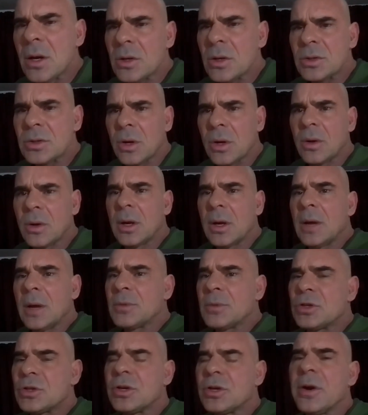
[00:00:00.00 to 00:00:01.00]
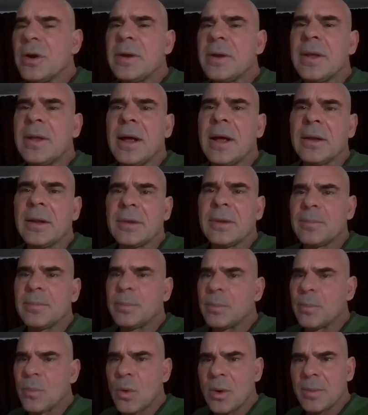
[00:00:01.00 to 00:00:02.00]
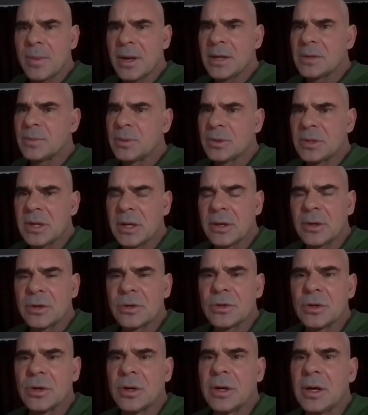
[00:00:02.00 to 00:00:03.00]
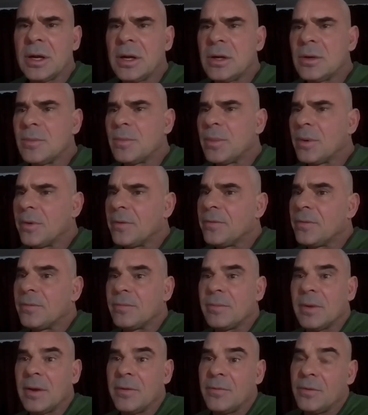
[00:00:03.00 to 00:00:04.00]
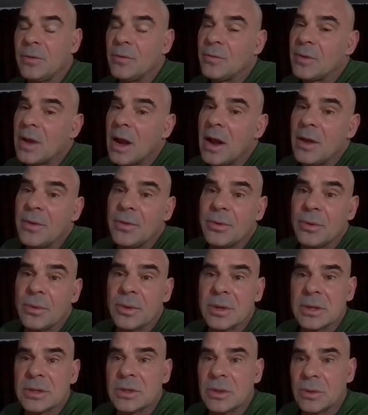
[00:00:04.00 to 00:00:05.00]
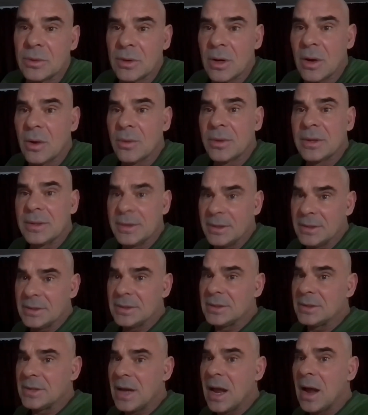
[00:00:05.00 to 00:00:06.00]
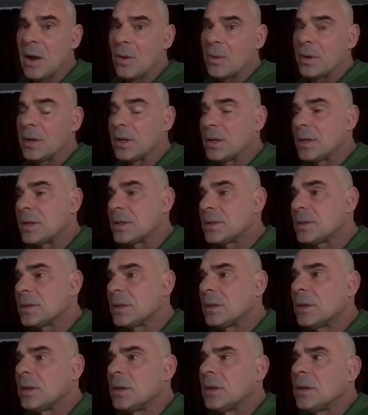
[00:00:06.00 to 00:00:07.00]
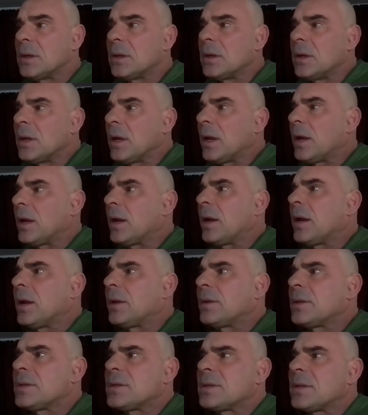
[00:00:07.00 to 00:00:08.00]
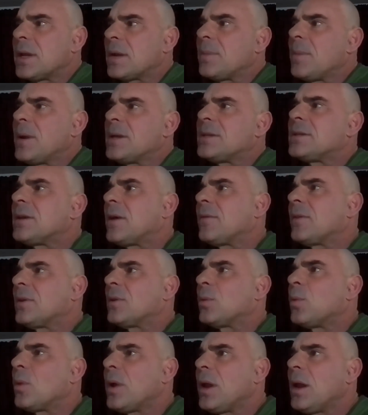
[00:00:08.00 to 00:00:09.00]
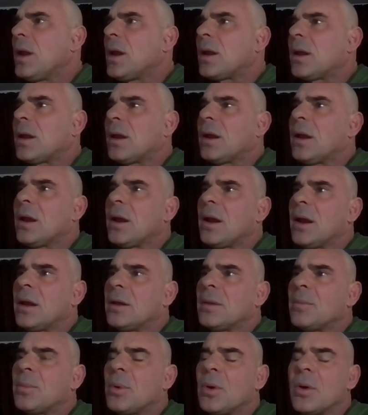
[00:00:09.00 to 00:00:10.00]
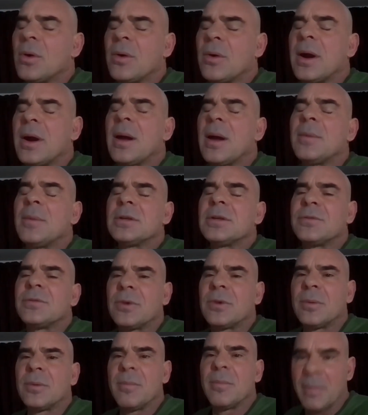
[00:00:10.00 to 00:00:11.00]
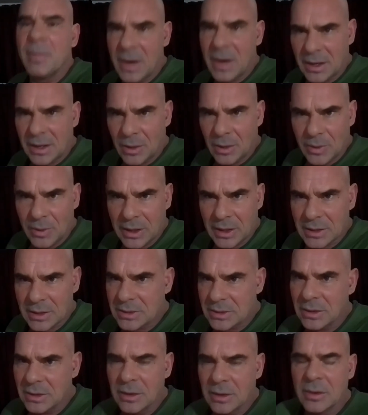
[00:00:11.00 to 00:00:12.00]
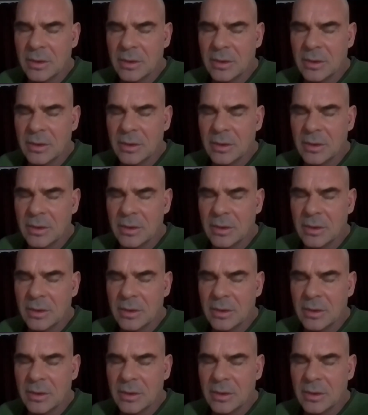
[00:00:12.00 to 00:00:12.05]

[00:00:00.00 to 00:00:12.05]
So just sharing that one man's particular journey. If you've gone through this, you know that this is how it is. And this is like my 7th week, and the program is for many weeks.